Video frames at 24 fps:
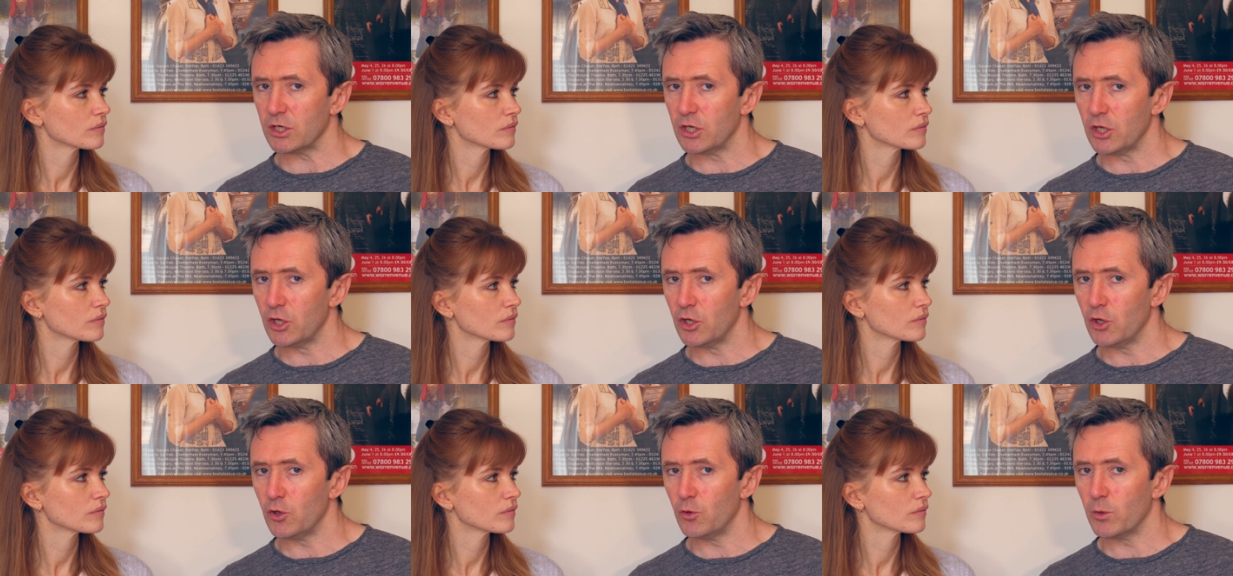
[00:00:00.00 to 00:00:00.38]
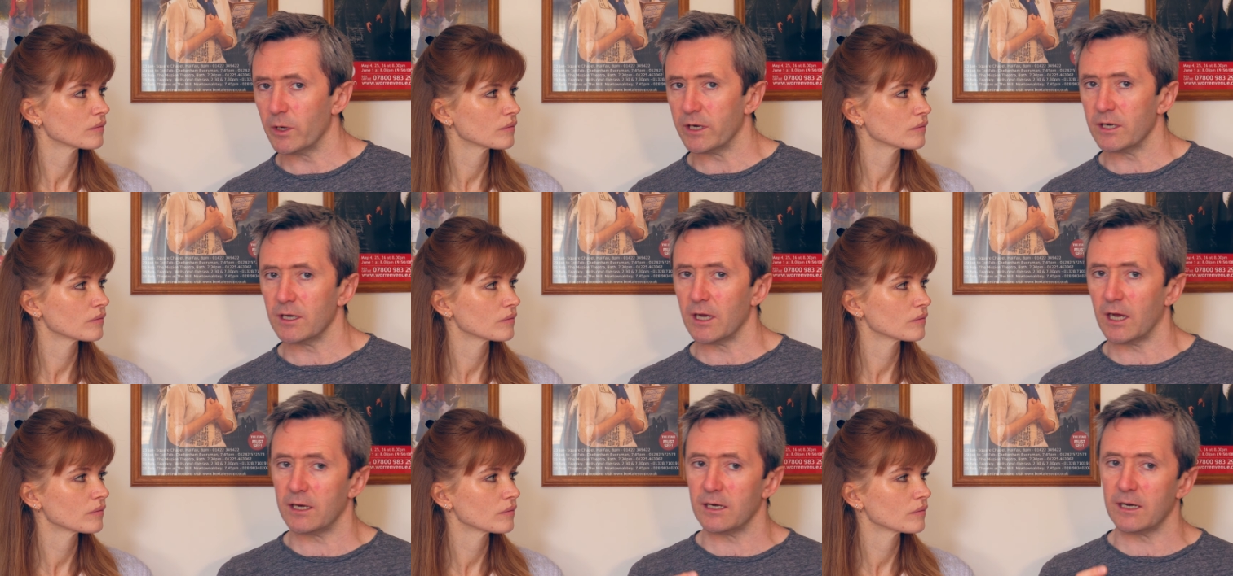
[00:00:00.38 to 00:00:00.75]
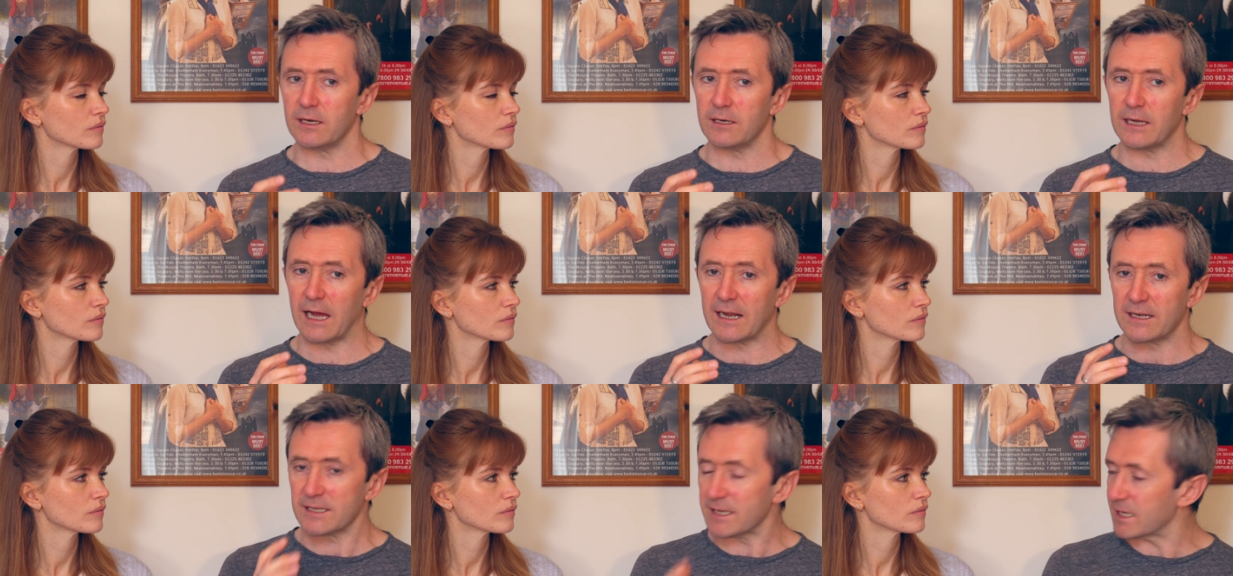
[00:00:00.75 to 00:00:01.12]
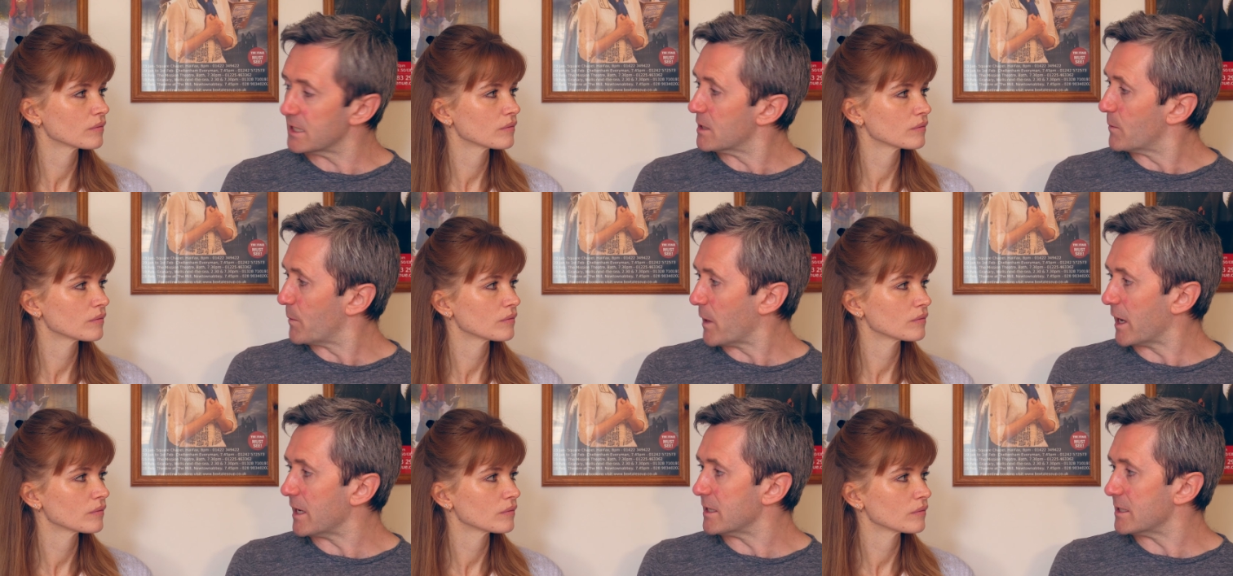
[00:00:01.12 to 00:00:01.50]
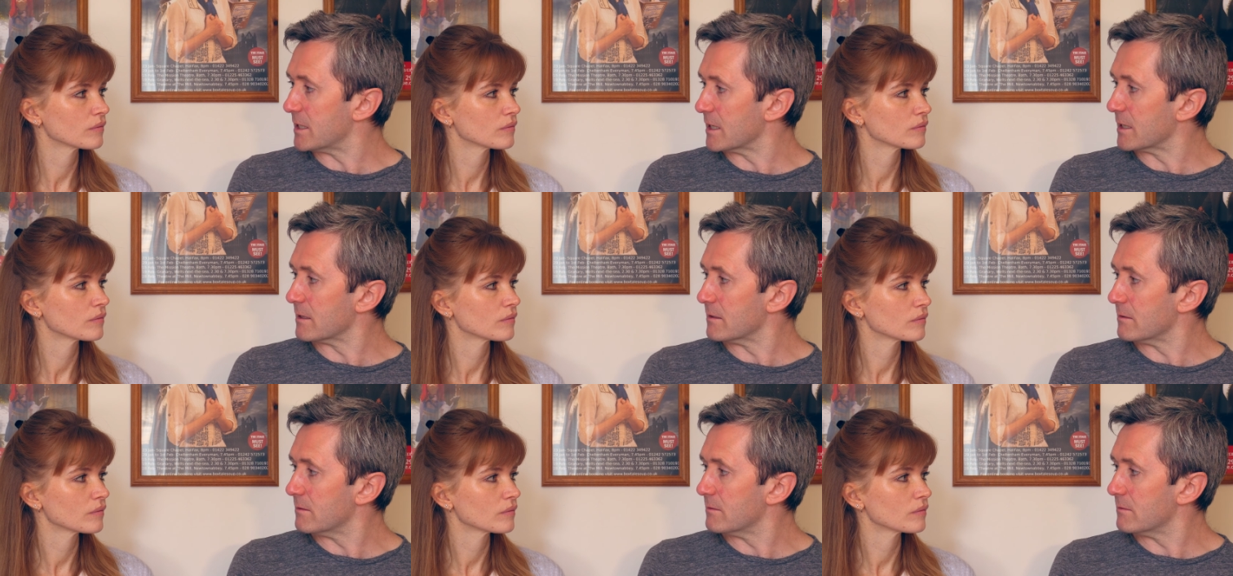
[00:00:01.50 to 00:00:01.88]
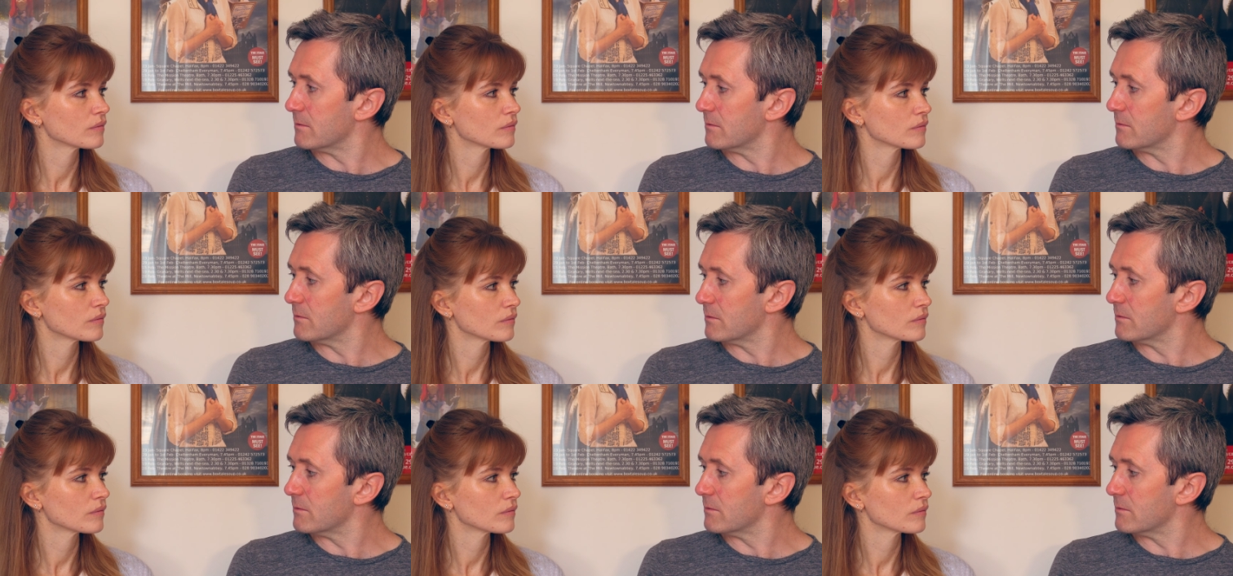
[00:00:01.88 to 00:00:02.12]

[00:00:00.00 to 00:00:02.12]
Speaker 1: do and, and anticipating